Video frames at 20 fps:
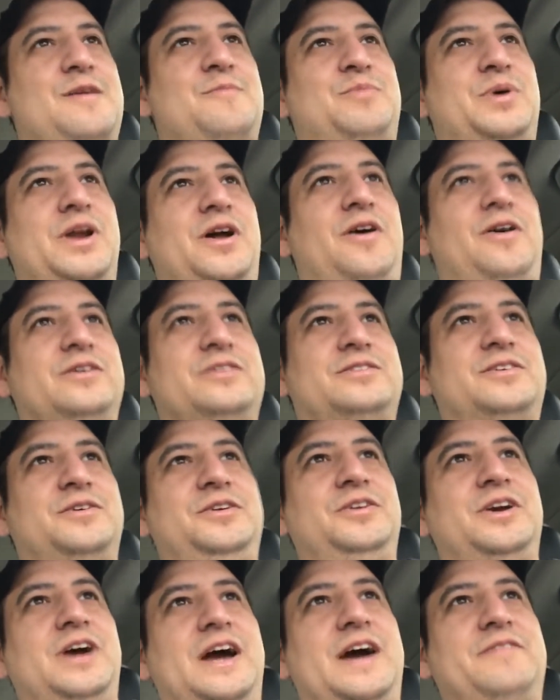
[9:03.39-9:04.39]
But also
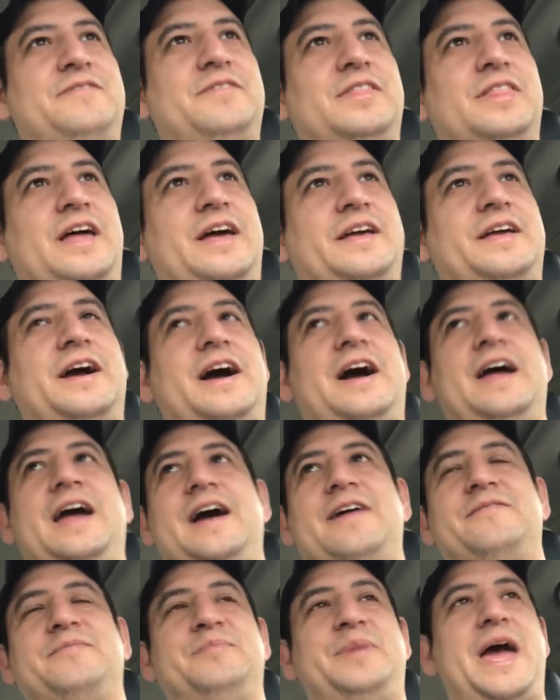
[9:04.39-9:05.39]
you have, like, I
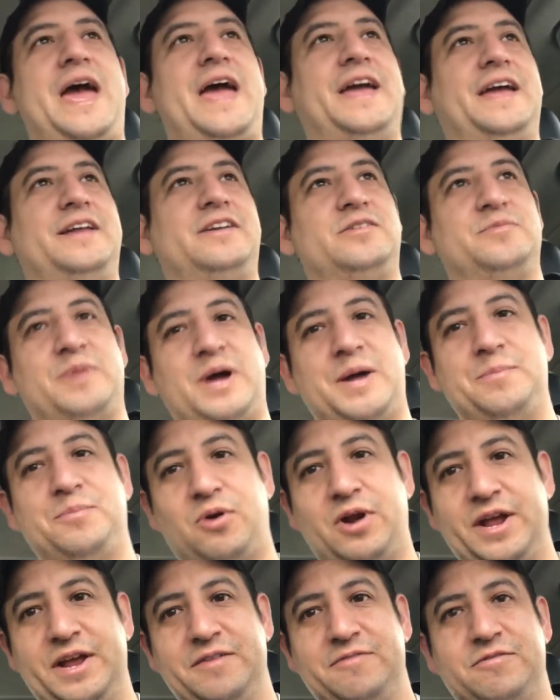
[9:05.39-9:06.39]
have baggage in my
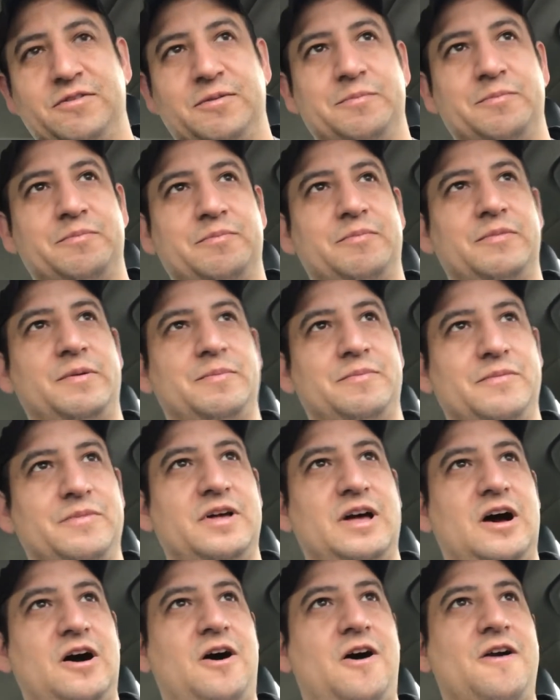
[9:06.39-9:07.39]
brain from
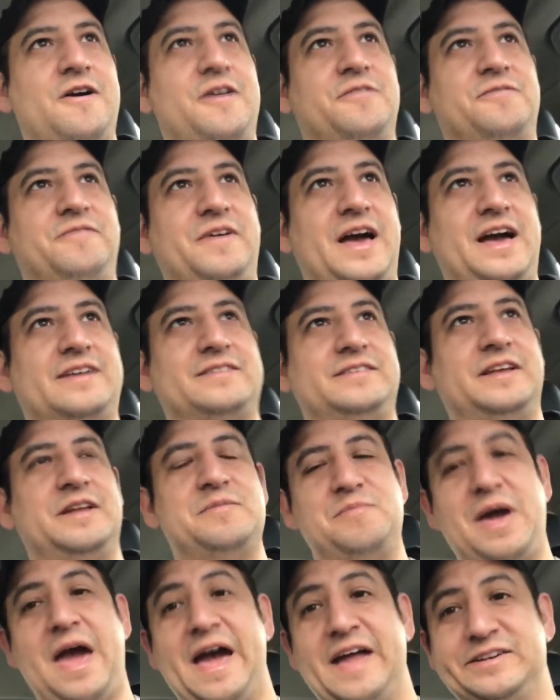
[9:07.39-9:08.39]
artifacts
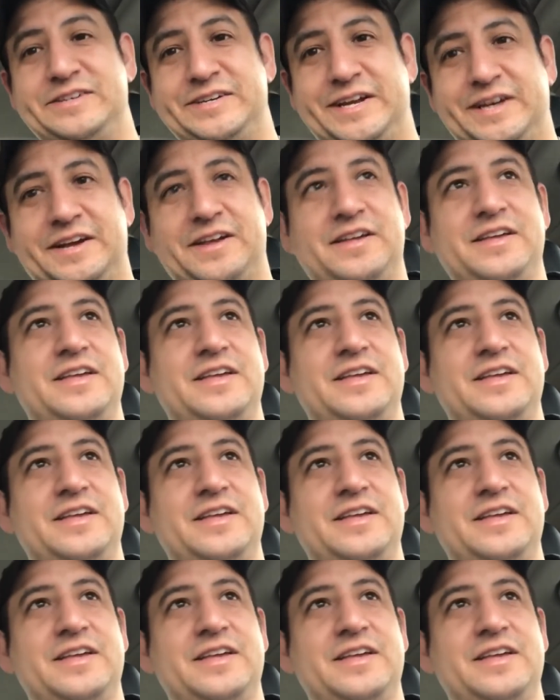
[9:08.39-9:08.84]
in Magic,